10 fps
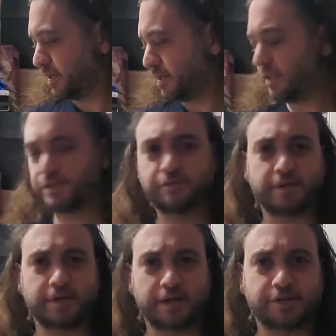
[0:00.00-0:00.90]

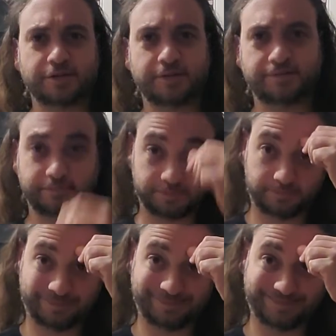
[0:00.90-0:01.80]
history. Actually,
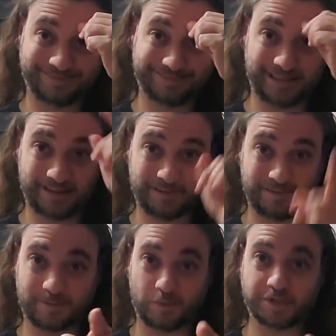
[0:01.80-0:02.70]
that
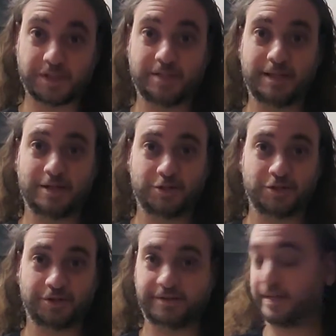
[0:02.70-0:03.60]
wasn't
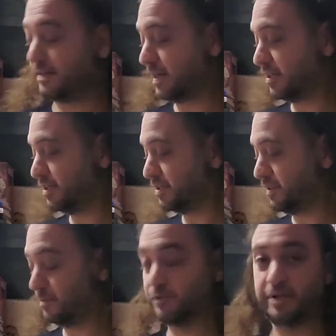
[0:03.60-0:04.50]
intentional.
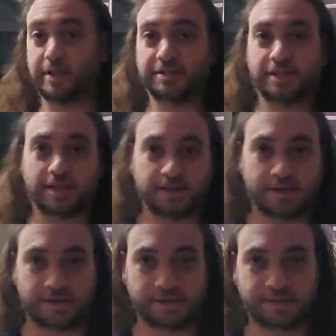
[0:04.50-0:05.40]
I'm realizing
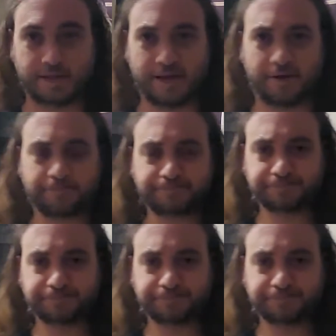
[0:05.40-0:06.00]
this now.